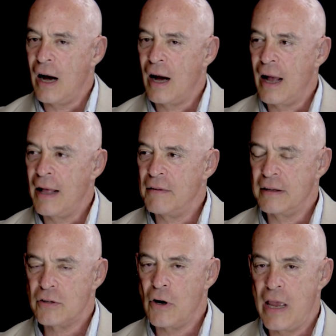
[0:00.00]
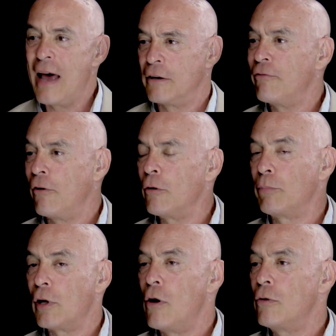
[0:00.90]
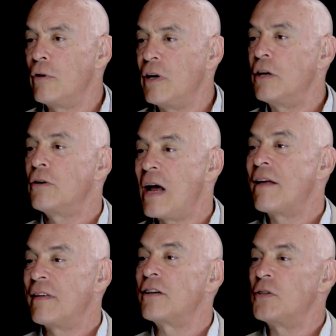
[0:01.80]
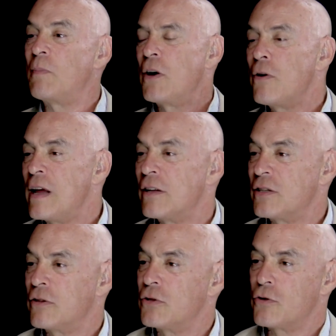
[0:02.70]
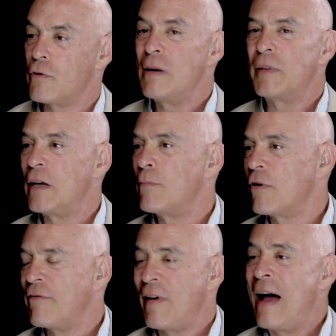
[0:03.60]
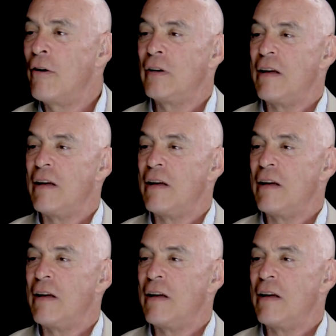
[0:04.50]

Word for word: And so he had a full-blown near-death experience, extremely profound.